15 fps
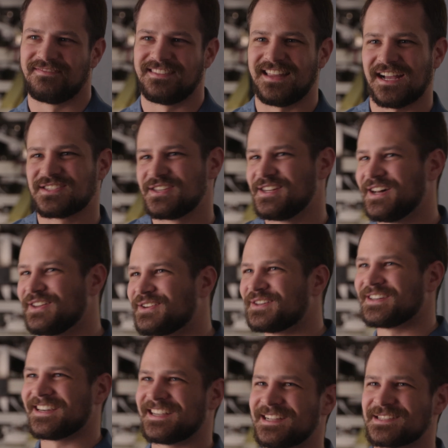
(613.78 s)
that's
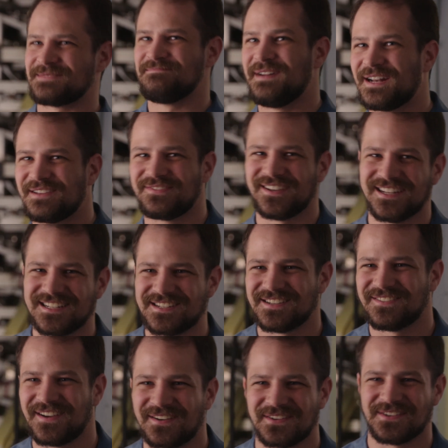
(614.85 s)
another, I guess, benefit to
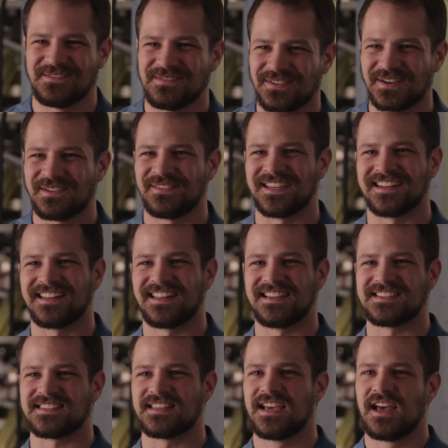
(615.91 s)
federal employment
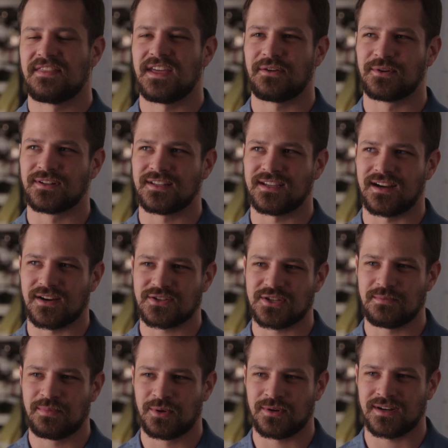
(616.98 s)
is they really are
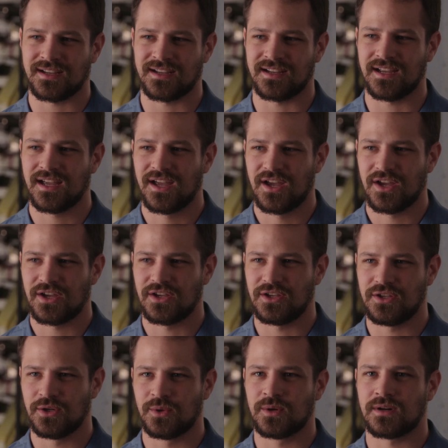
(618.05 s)
supporting
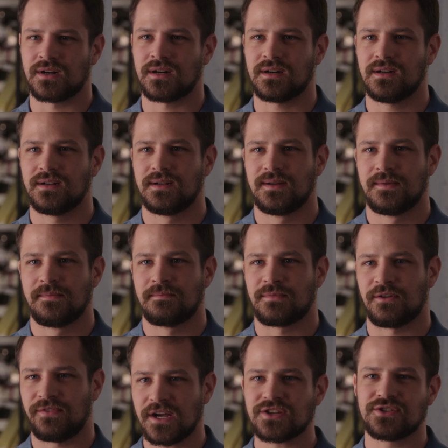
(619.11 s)
your
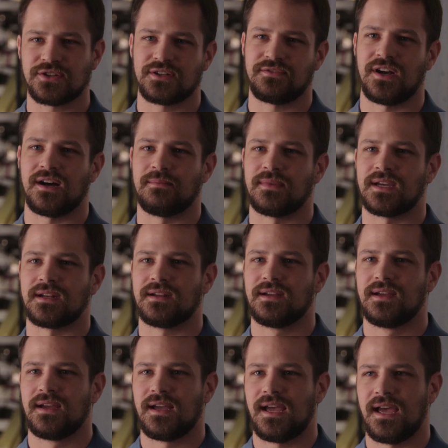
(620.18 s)
professional development.
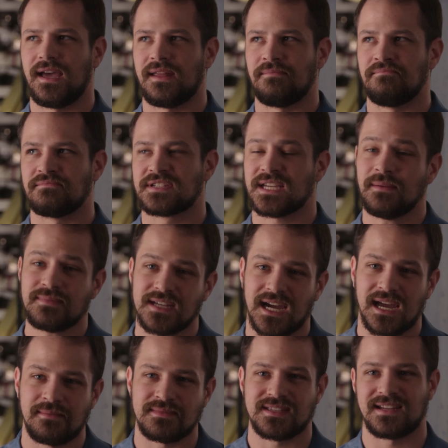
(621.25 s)
And
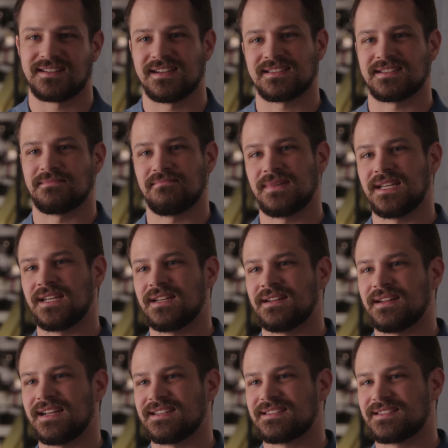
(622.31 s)
sometimes that doesn't
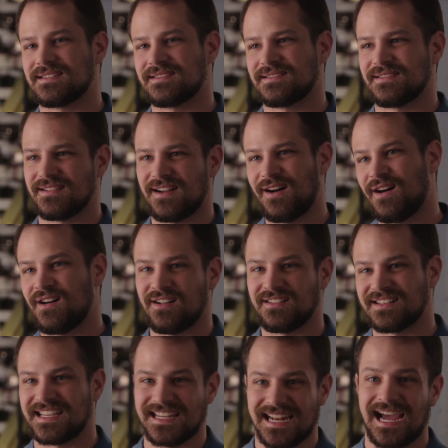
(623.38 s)
mean it's
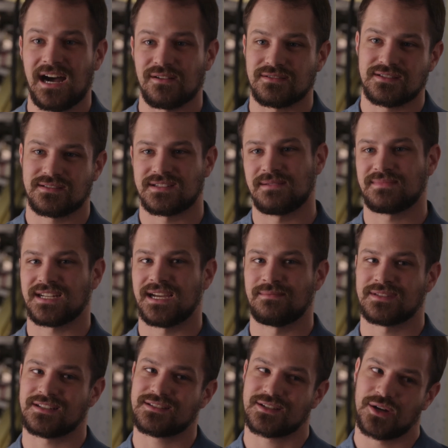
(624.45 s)
all in-house.
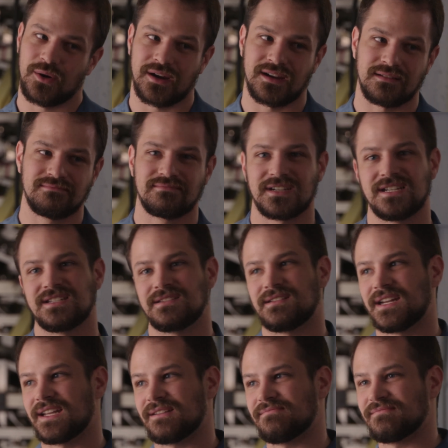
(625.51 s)
Sometimes it's
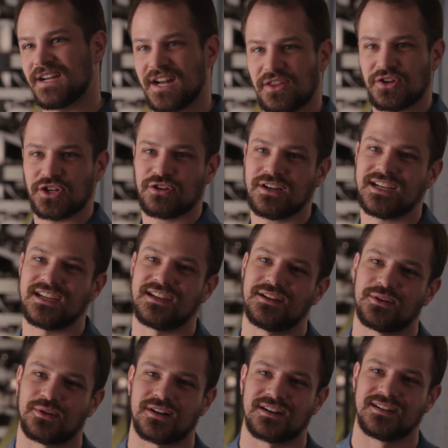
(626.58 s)
getting another degree
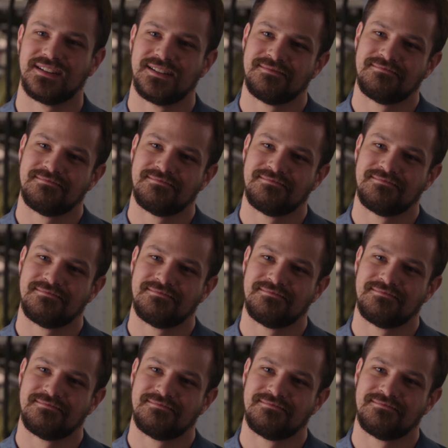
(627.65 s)
or